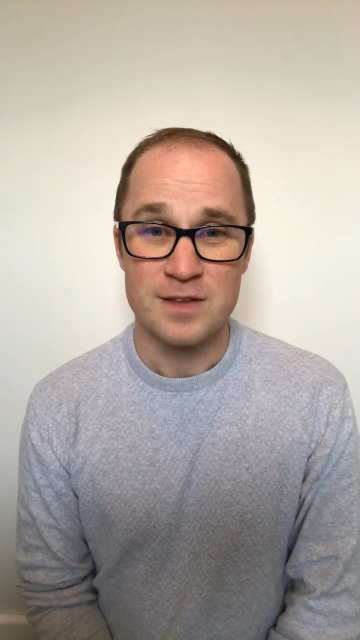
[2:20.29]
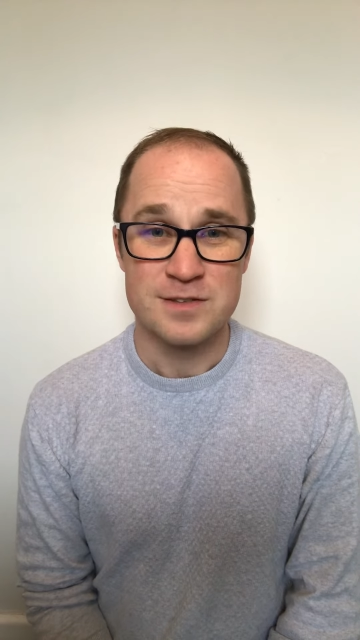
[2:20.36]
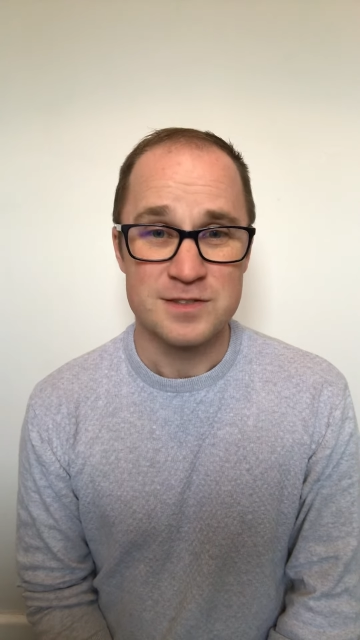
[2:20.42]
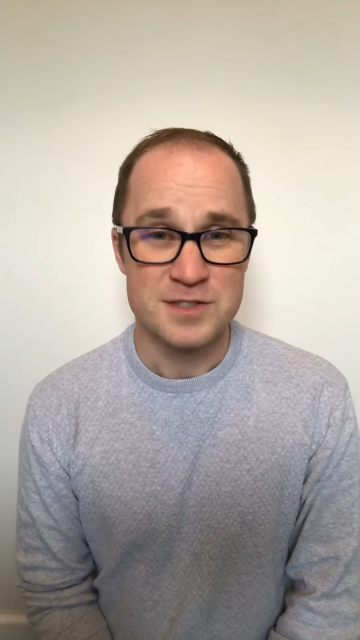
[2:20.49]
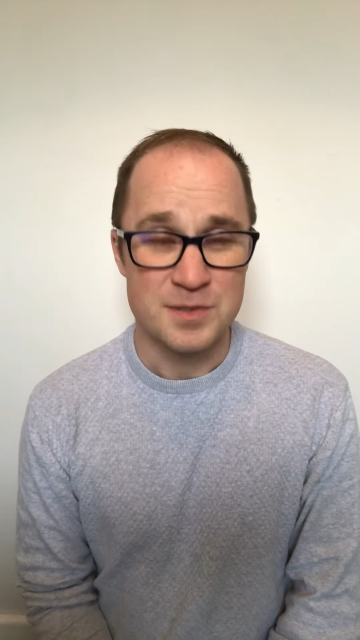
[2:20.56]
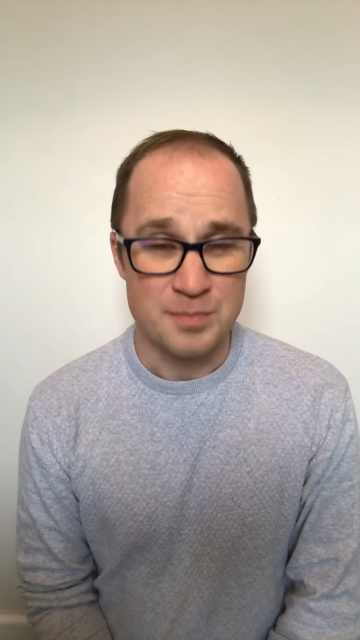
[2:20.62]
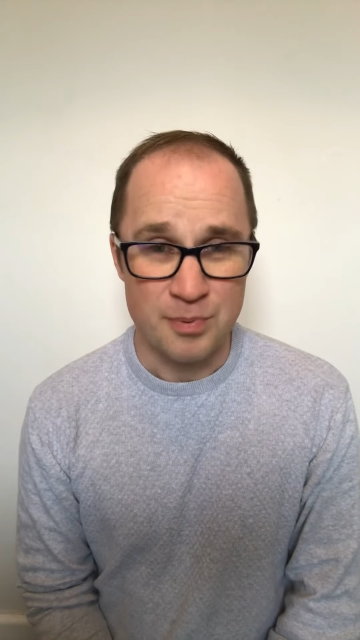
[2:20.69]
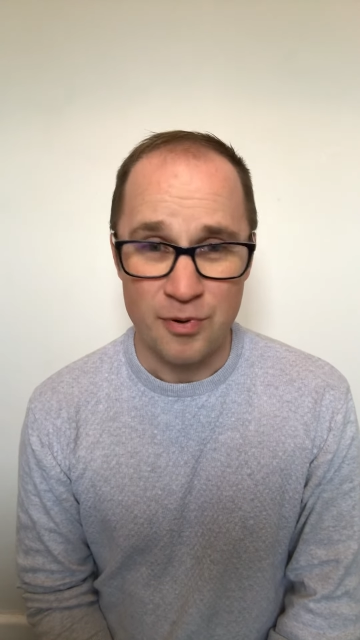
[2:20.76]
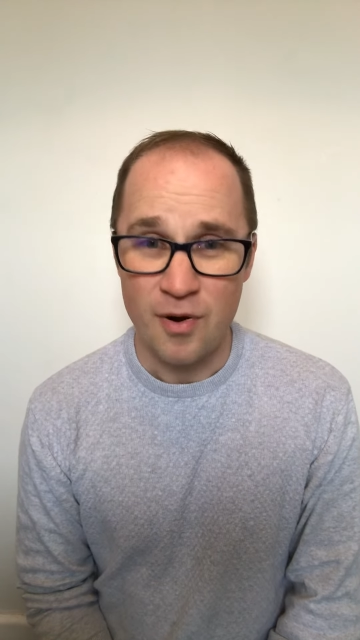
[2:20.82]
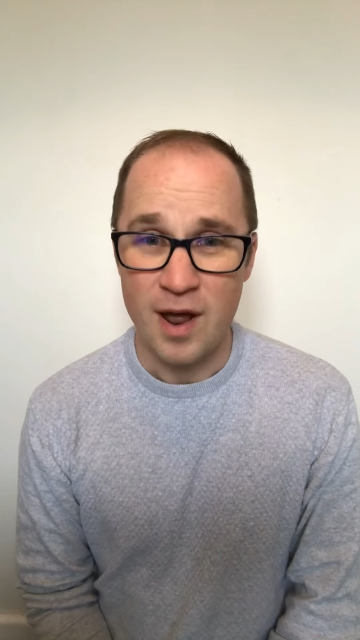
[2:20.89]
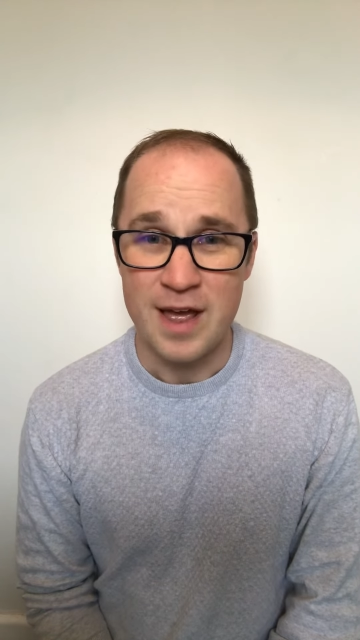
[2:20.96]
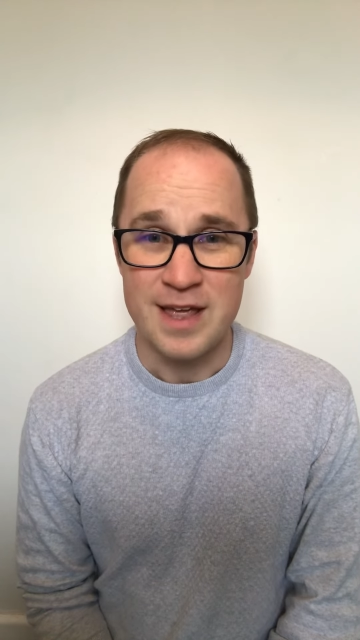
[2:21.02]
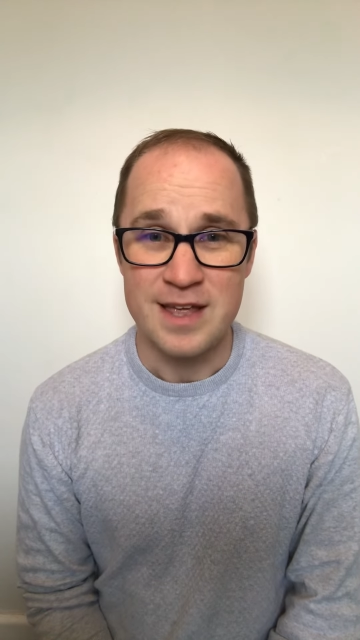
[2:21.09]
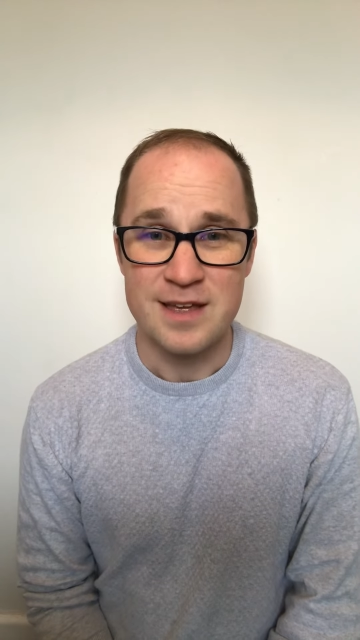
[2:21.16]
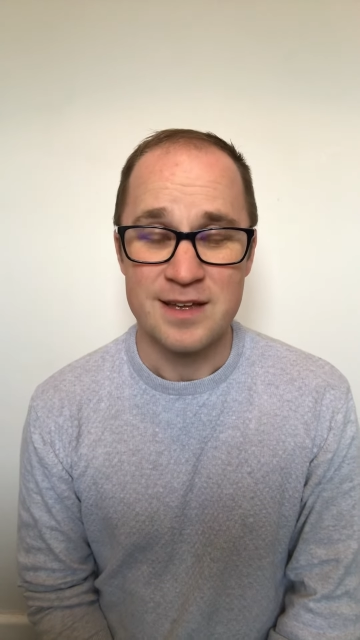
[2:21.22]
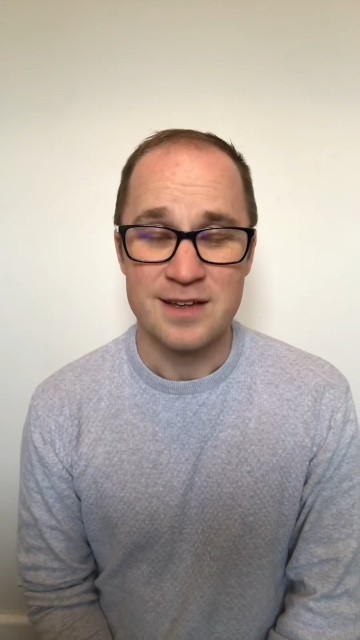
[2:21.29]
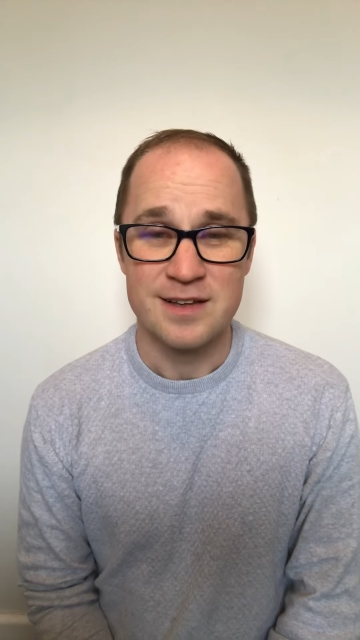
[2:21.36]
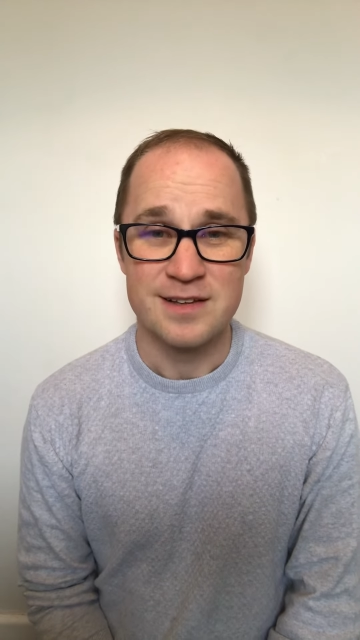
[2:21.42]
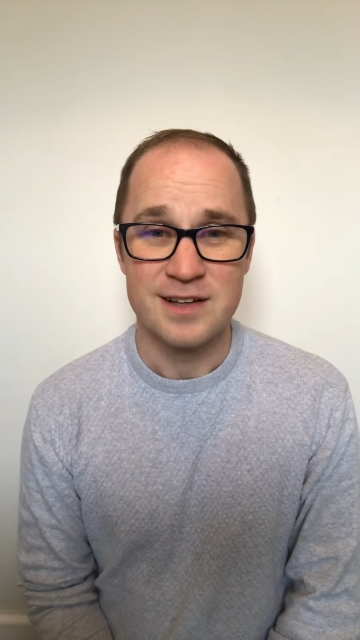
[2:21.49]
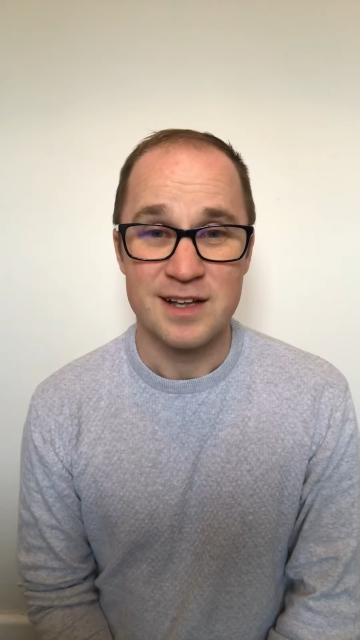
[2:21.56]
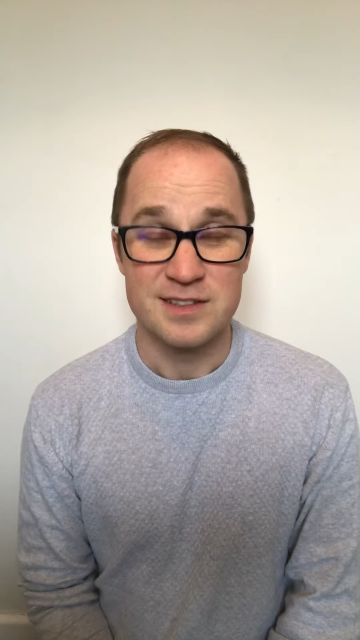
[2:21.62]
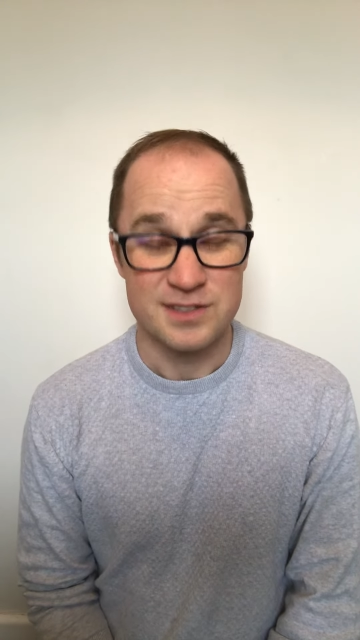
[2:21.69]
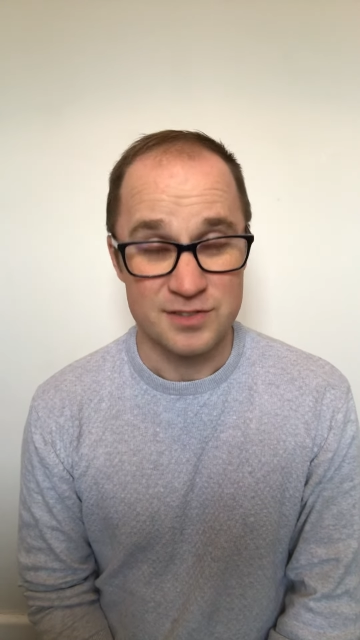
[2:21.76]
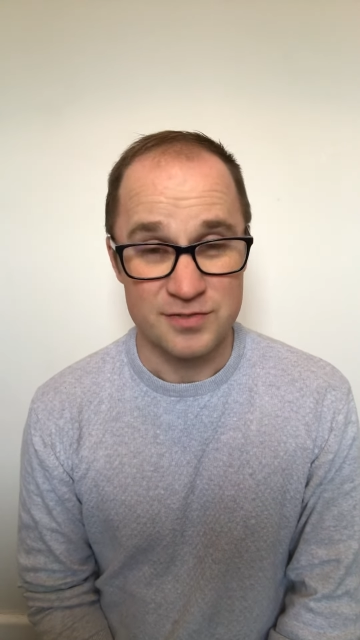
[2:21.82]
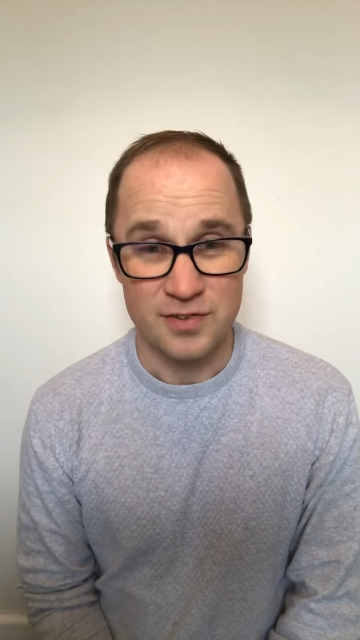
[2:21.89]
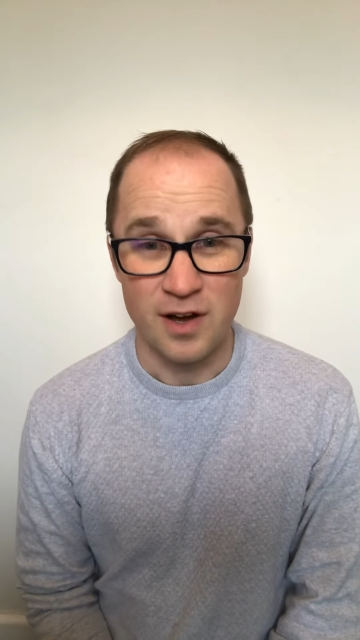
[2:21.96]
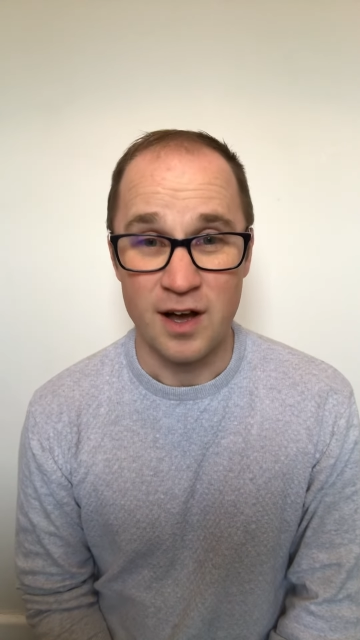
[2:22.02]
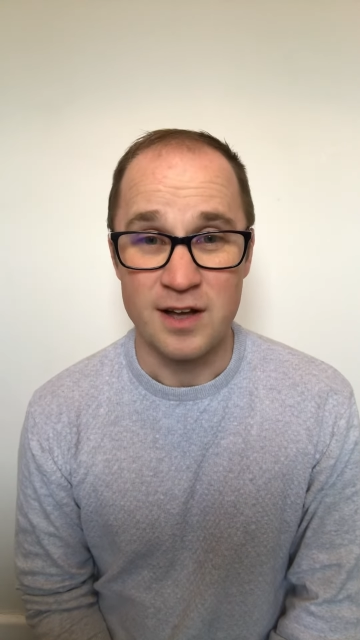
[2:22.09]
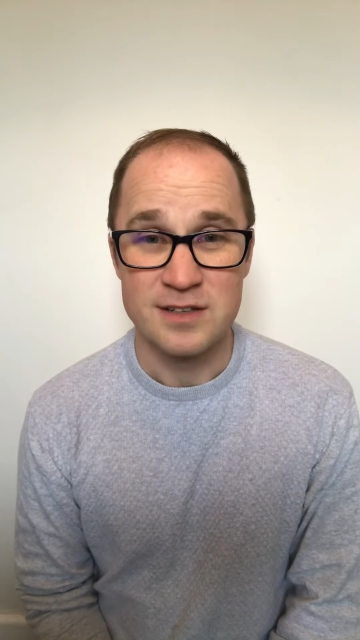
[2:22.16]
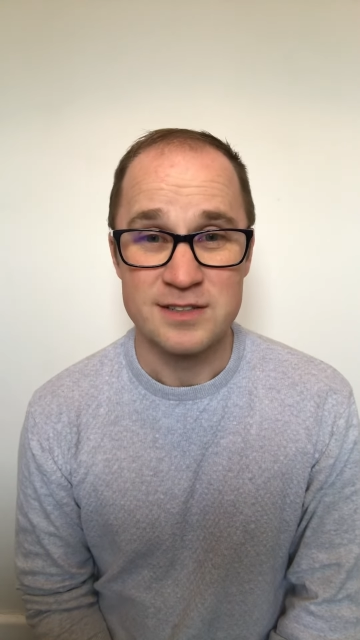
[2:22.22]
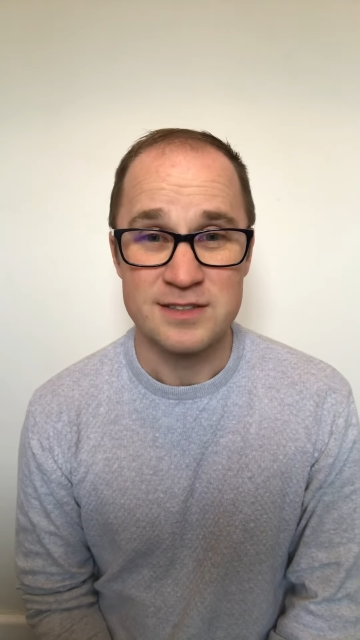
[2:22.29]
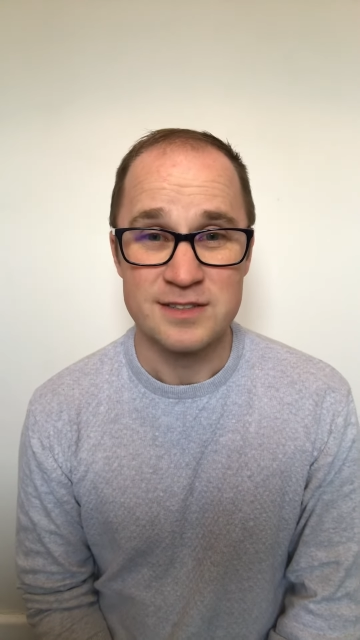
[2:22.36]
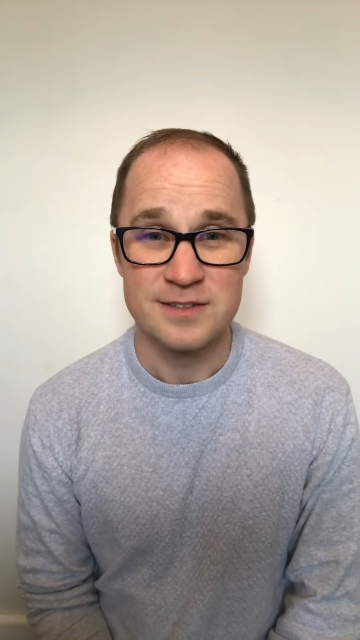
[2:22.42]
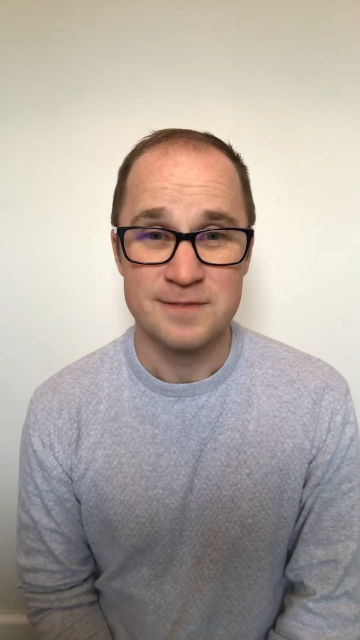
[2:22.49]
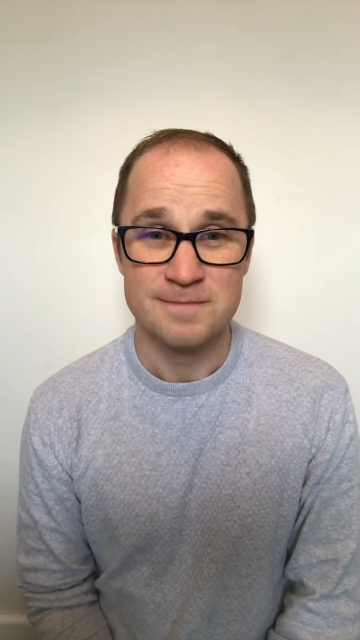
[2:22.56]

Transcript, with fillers: to pray and to fast.